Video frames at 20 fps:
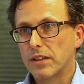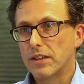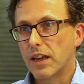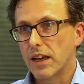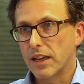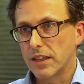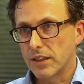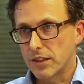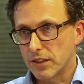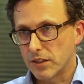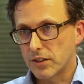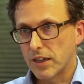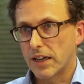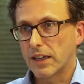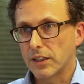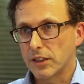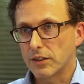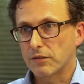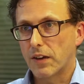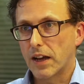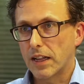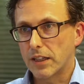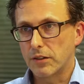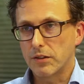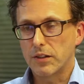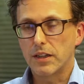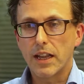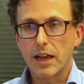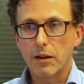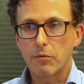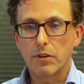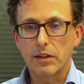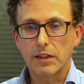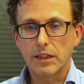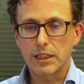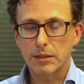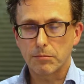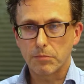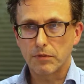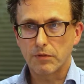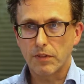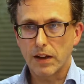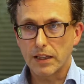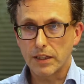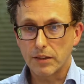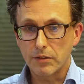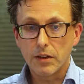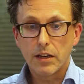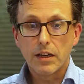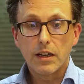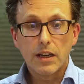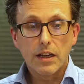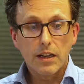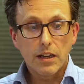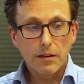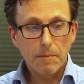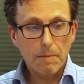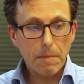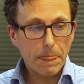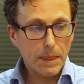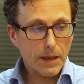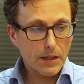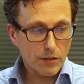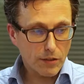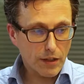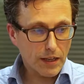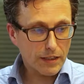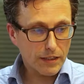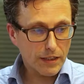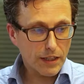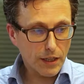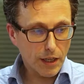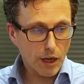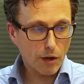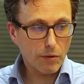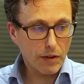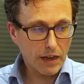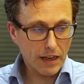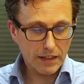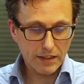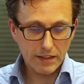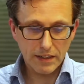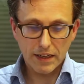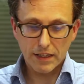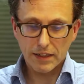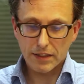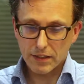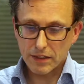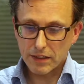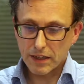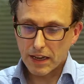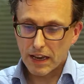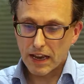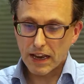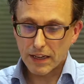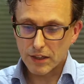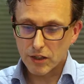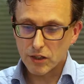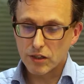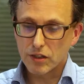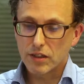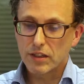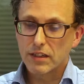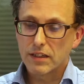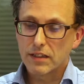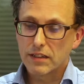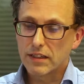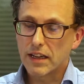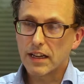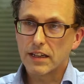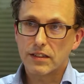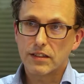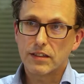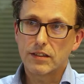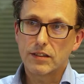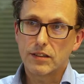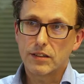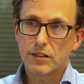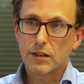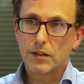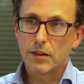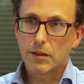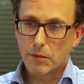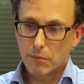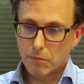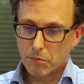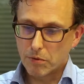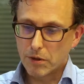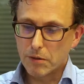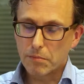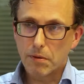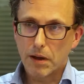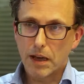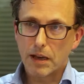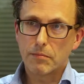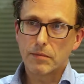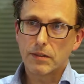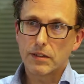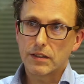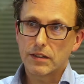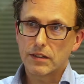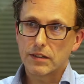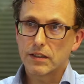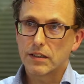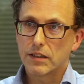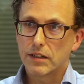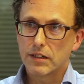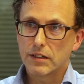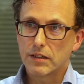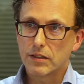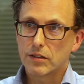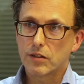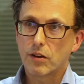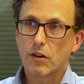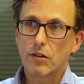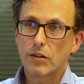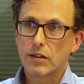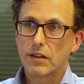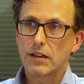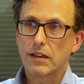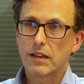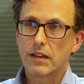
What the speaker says: at the sales value, the net realisable value. So that's it, current assets, cash, debtors, prepayments, stock.